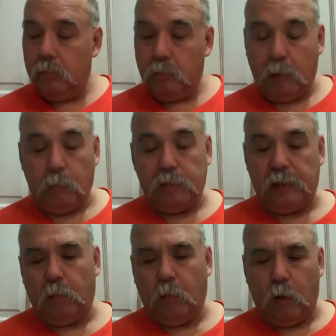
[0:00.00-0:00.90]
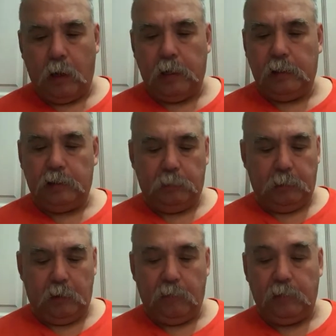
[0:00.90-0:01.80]
I won't say why. It should be
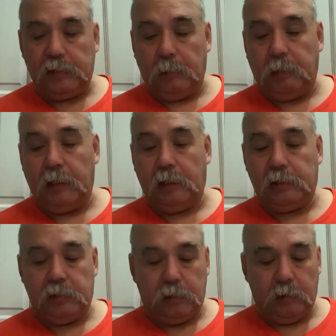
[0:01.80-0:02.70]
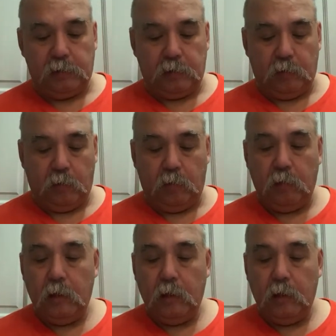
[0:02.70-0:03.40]
obvious. I mean, I think it looks cool.